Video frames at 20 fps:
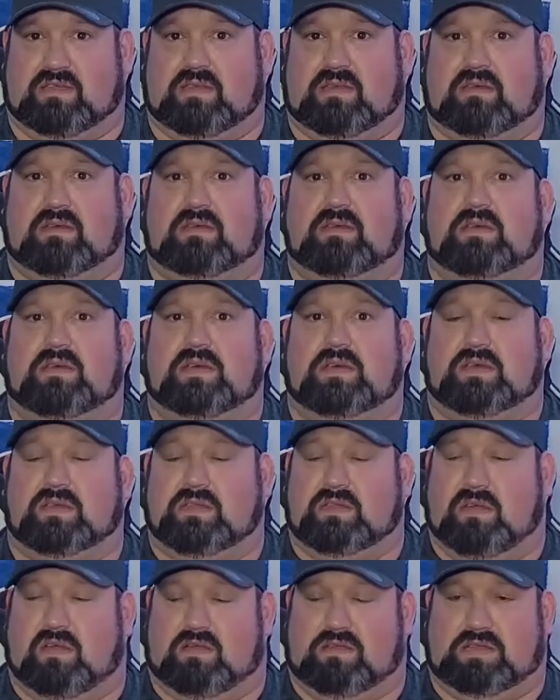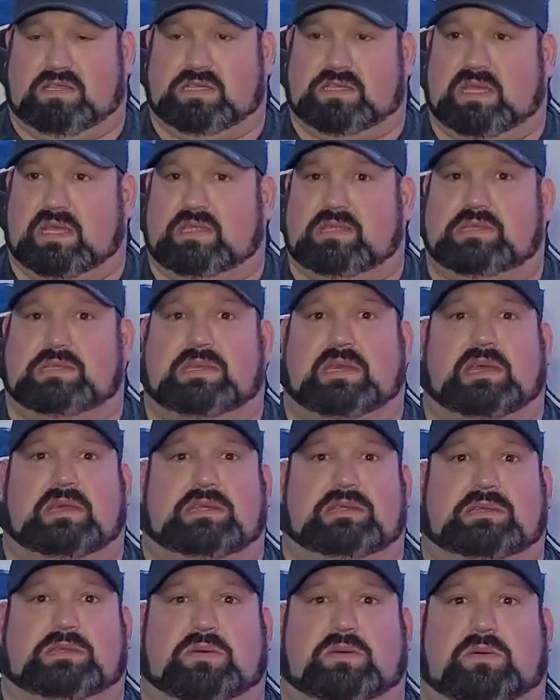the Arctis
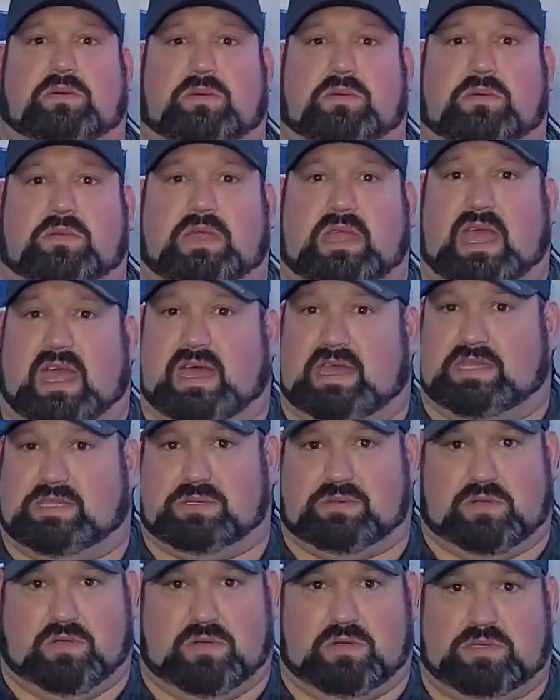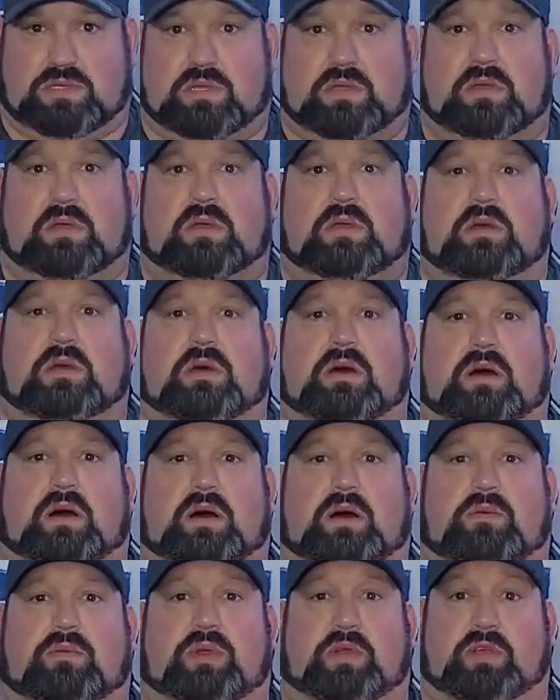headsets or the Astros.
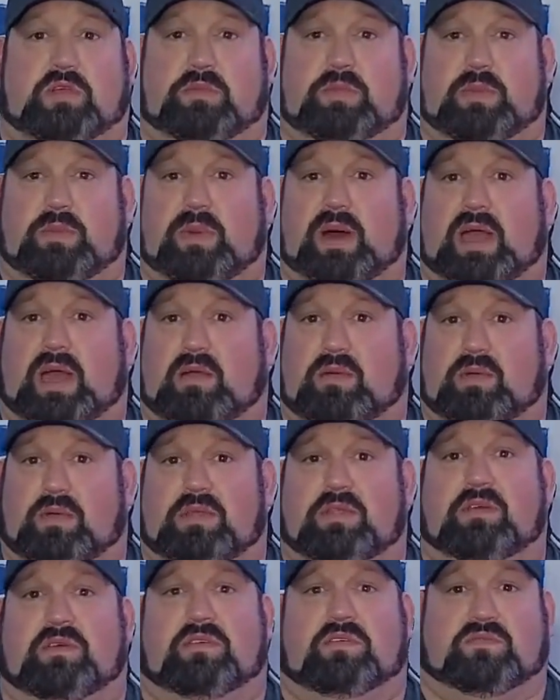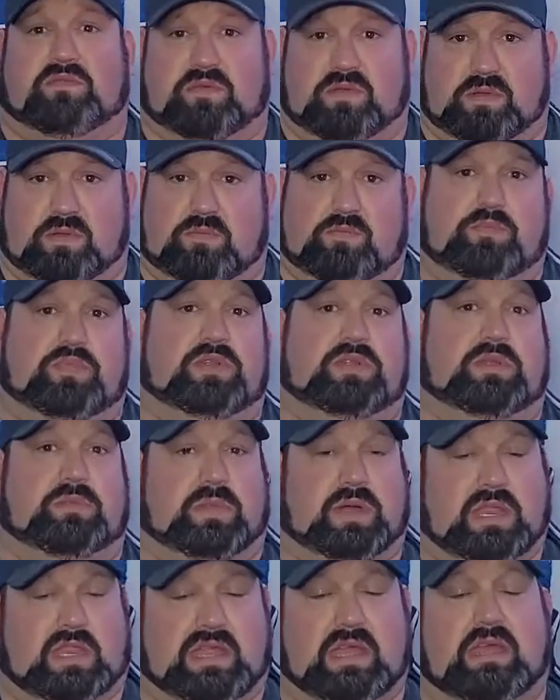We're going to be buying one of those. We're going to put the
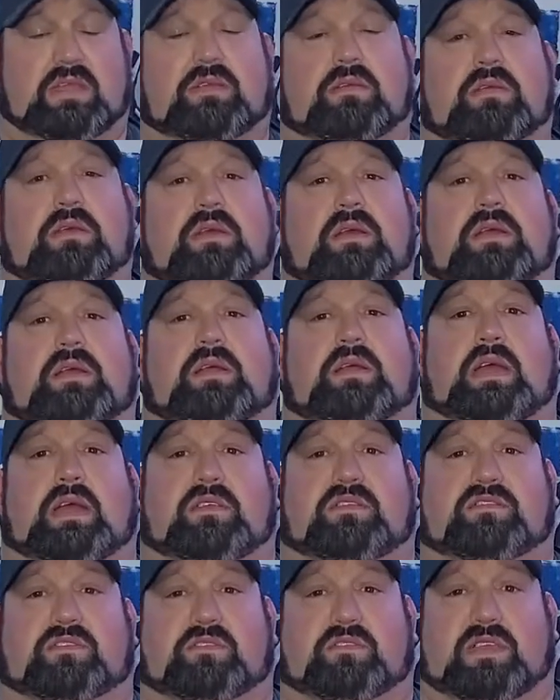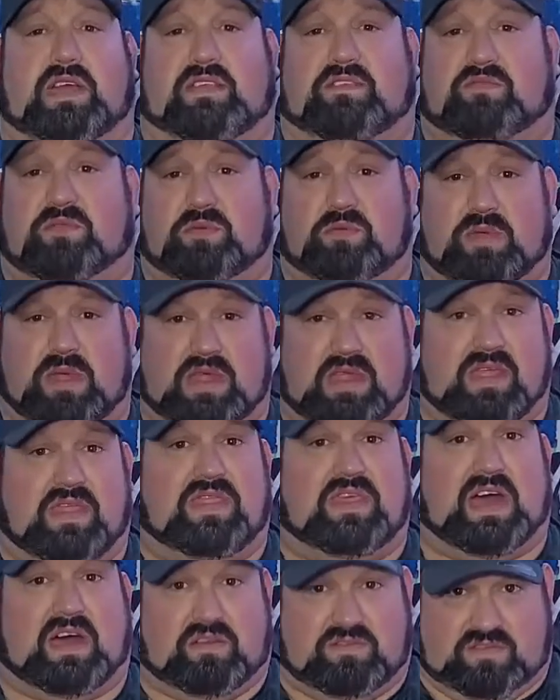money together, and so that's when we hit
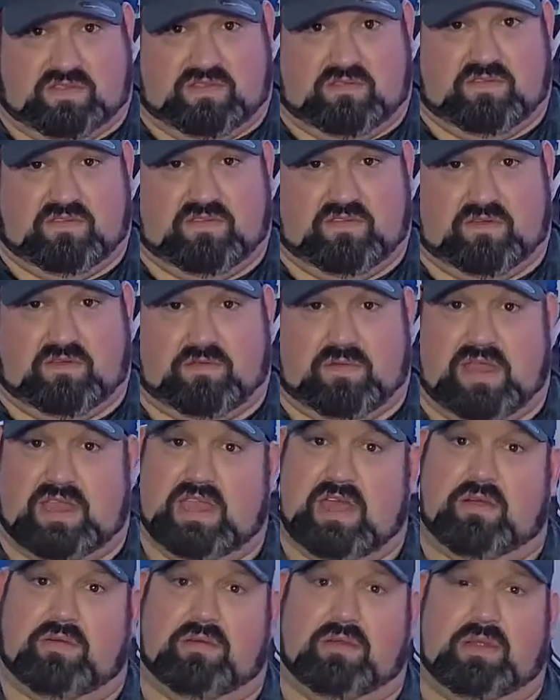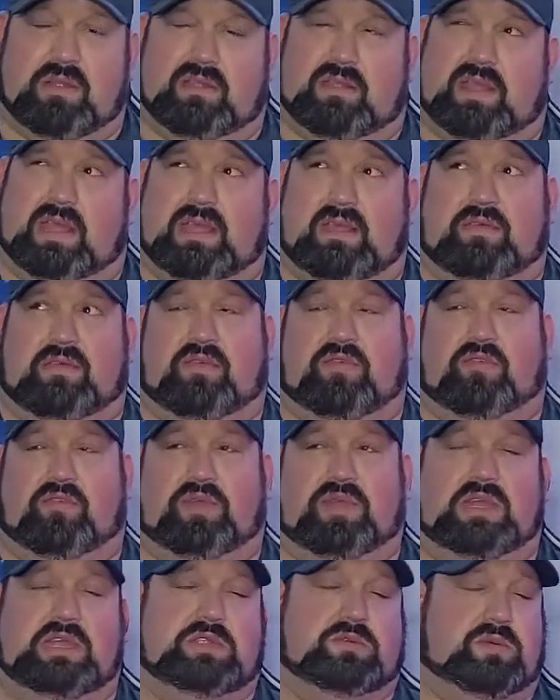1,000. So right now we're at like
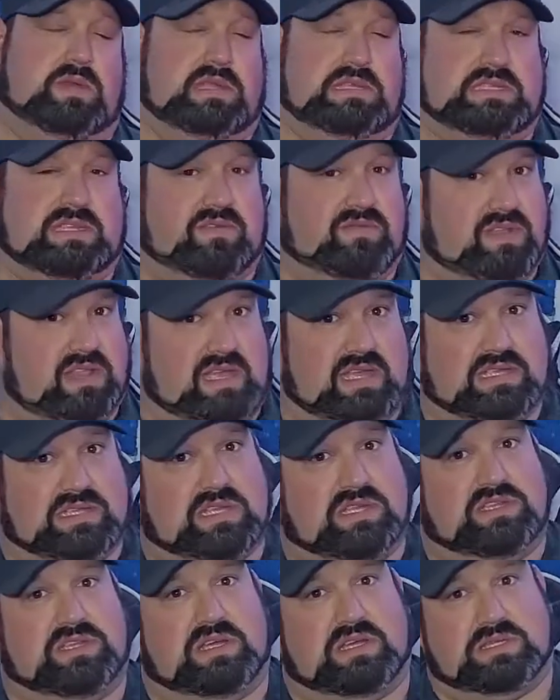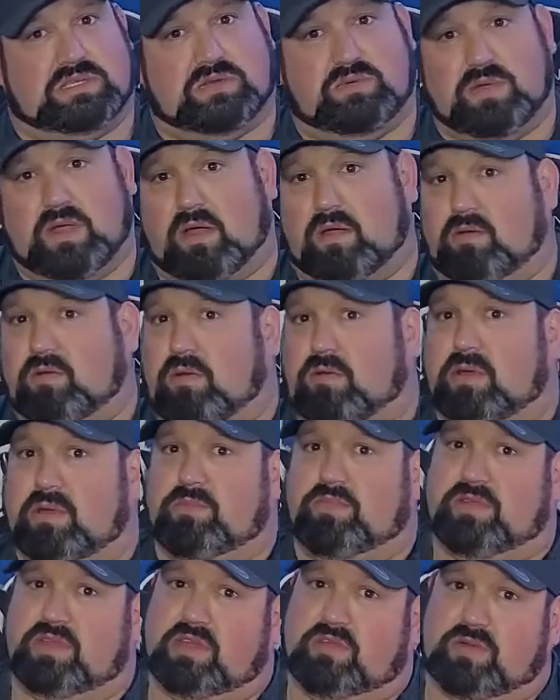327 last I checked. So we are growing
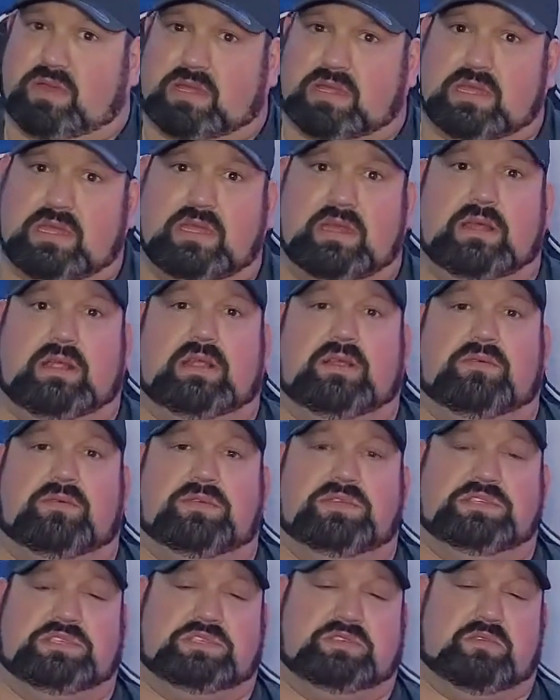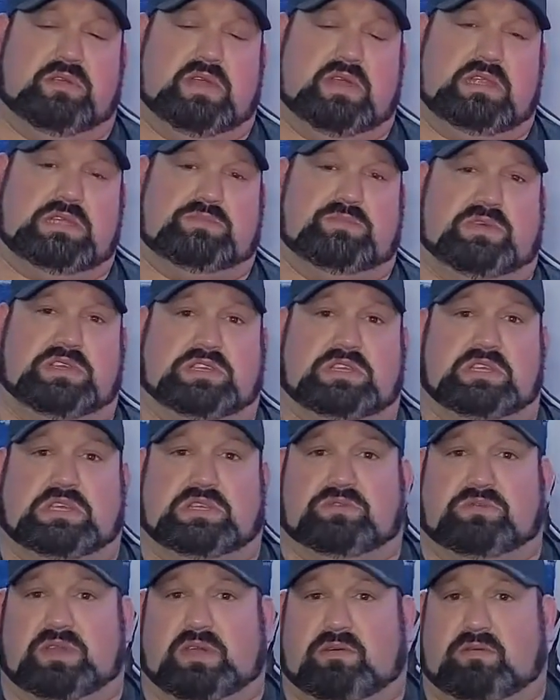pretty quickly, which is great, especially
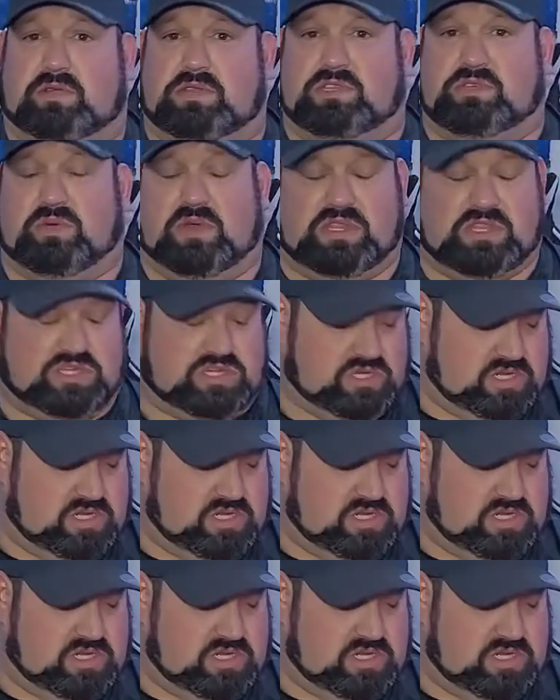because we're now on Twitch